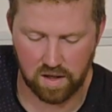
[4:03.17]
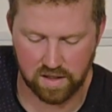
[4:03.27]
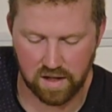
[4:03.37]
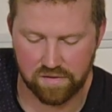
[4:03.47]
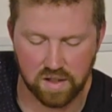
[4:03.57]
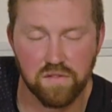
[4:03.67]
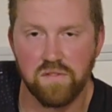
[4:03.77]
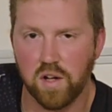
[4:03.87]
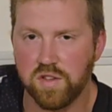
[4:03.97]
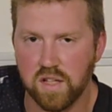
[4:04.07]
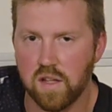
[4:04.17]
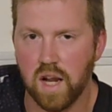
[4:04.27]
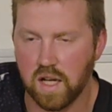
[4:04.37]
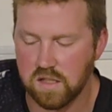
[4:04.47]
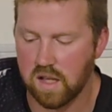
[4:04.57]
I definitely felt it the
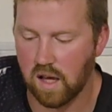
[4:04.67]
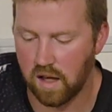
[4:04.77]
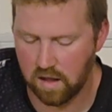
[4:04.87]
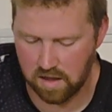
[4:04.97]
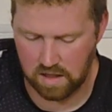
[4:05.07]
next day.